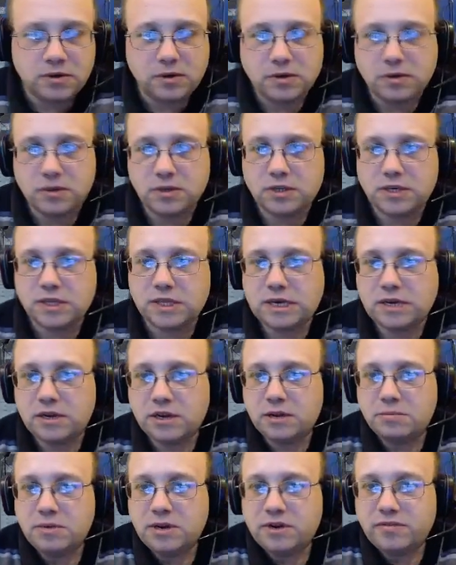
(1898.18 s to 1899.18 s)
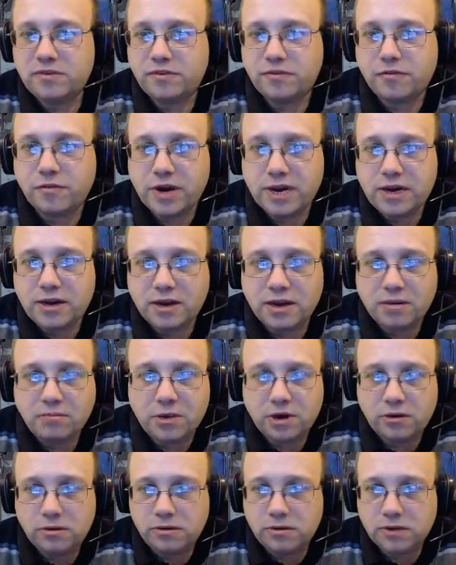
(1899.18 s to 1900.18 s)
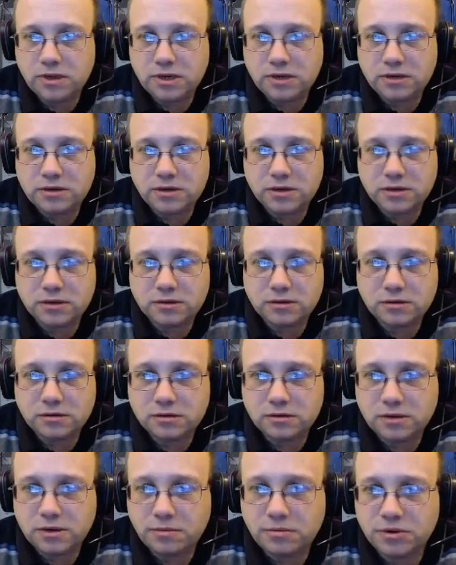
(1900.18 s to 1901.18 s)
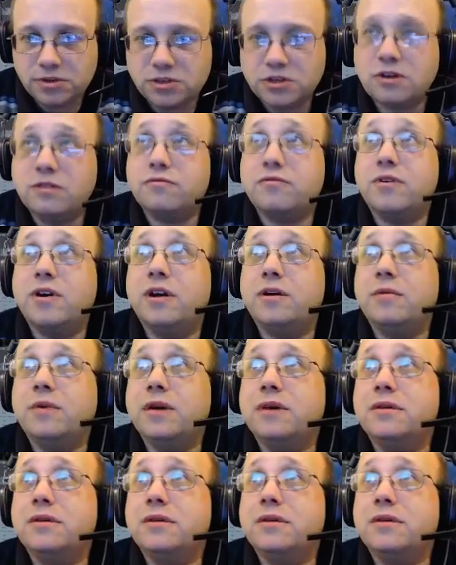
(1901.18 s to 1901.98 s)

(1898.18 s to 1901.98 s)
Nothing like a bit of a freight demo at a preserve railway.